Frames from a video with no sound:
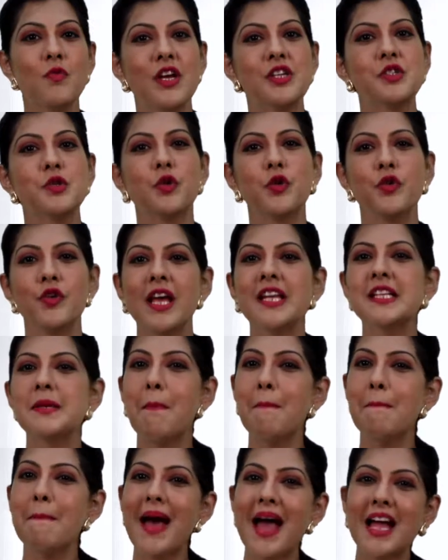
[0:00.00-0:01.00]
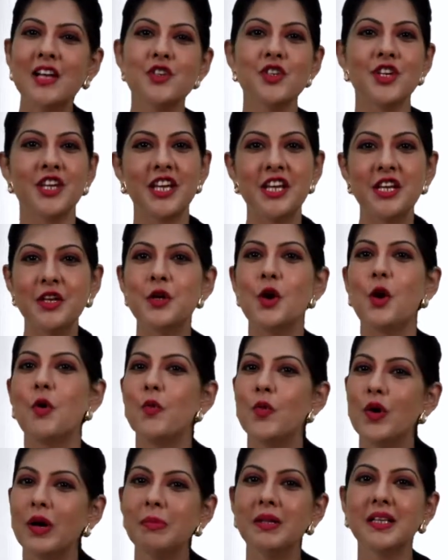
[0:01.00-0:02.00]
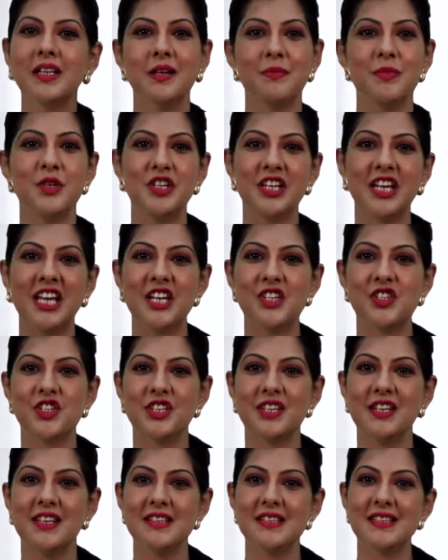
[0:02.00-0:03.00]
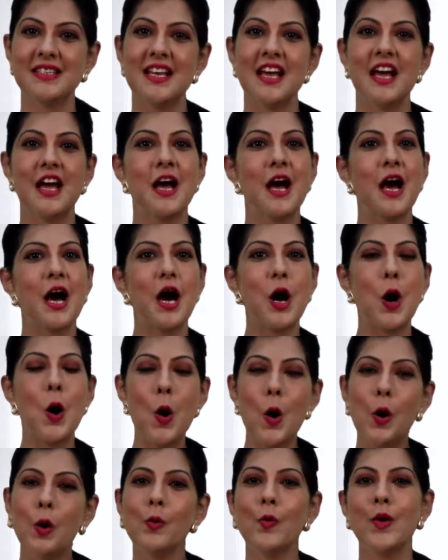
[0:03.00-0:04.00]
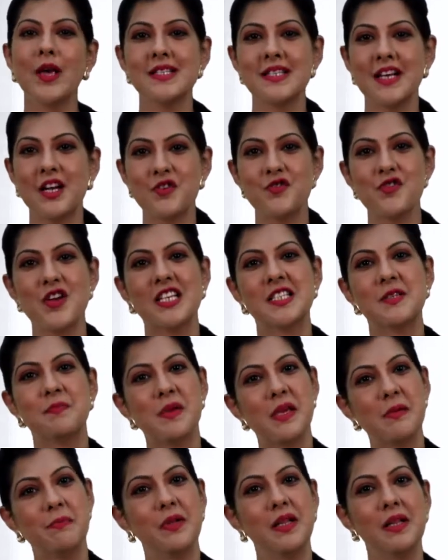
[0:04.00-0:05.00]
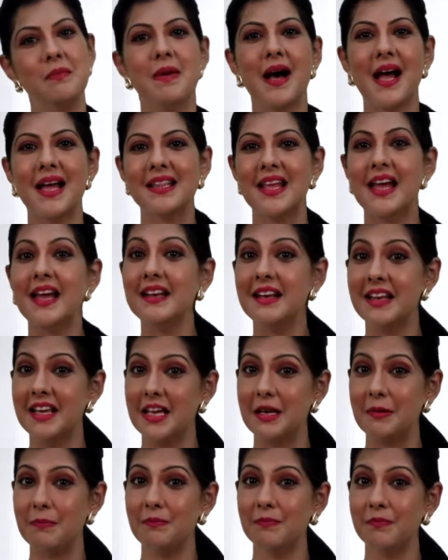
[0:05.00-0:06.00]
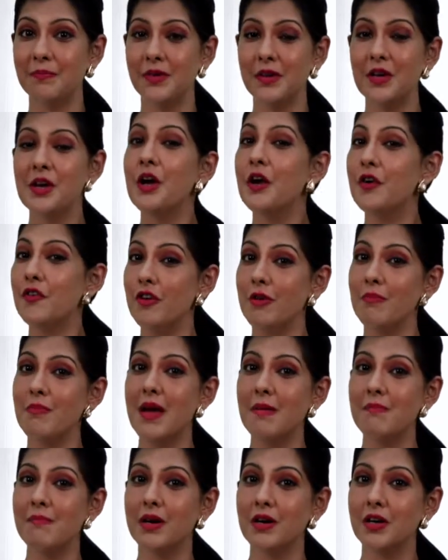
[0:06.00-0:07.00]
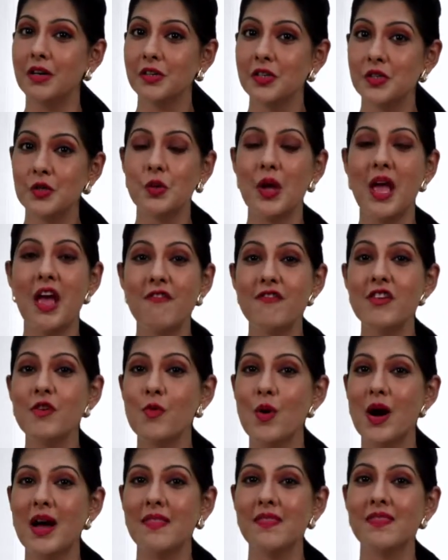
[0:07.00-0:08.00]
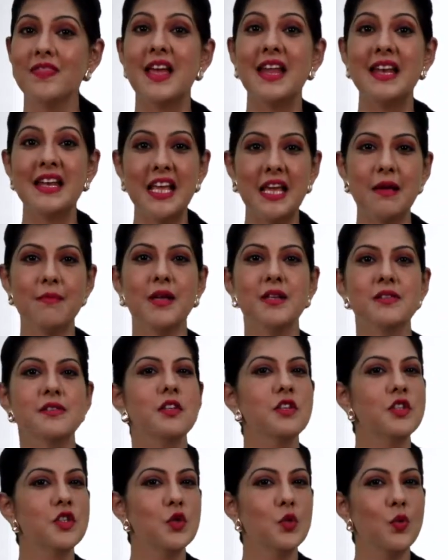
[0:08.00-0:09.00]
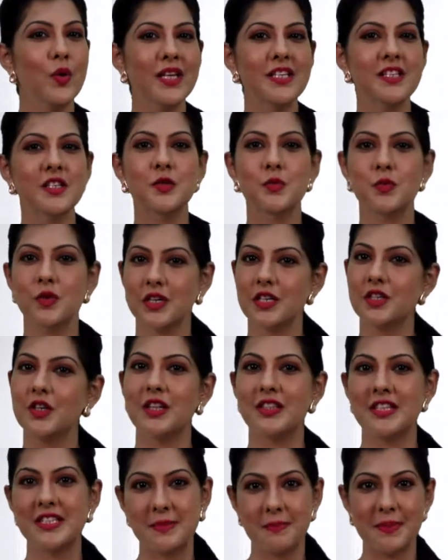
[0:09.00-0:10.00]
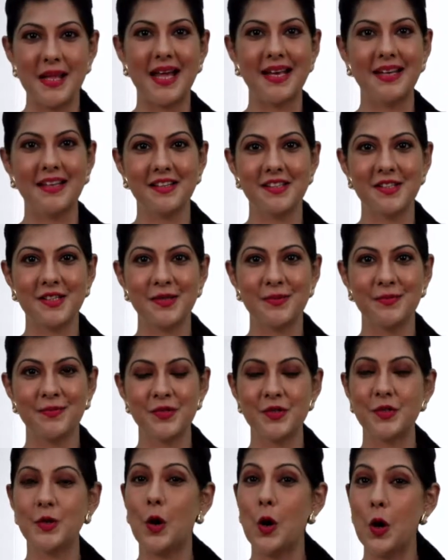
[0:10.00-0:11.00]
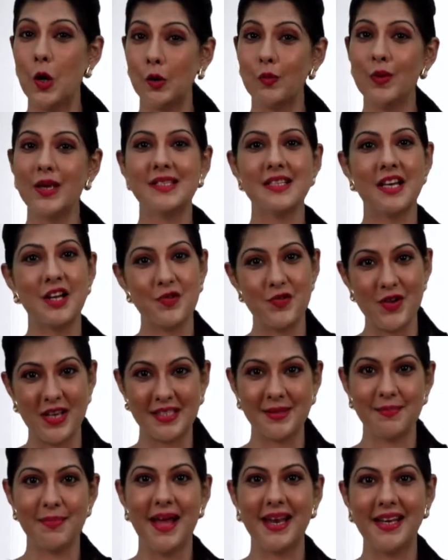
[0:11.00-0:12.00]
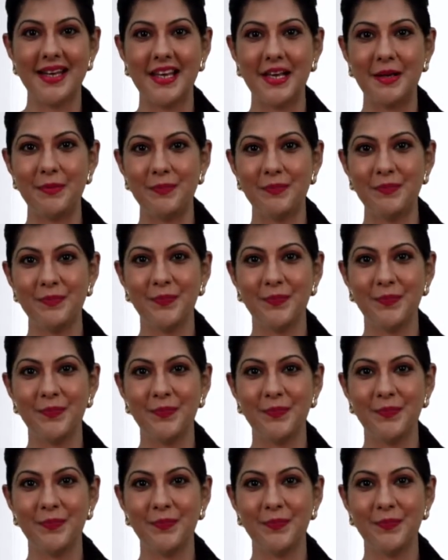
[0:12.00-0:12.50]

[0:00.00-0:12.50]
way to create magic in your verbal communication is always address people by their name. Remember, to everyone, their name is the sweetest word on this planet. So always address by name.